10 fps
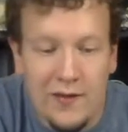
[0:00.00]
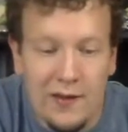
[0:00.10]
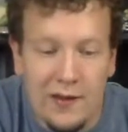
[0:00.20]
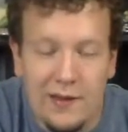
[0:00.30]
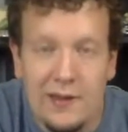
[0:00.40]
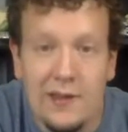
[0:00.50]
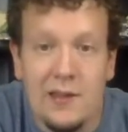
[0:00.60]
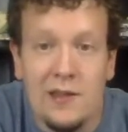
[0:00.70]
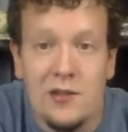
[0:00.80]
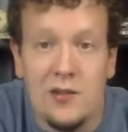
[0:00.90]
I like that they
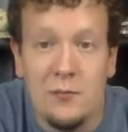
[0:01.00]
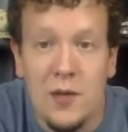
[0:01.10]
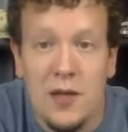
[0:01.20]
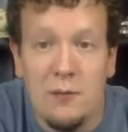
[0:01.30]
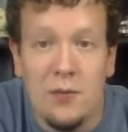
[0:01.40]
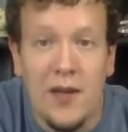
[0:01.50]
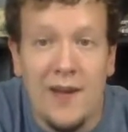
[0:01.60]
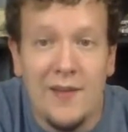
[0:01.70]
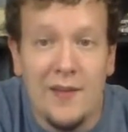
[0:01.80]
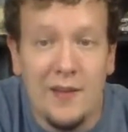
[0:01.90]
didn't just make it
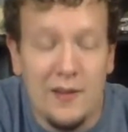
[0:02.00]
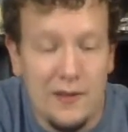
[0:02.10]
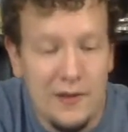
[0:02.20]
plastic.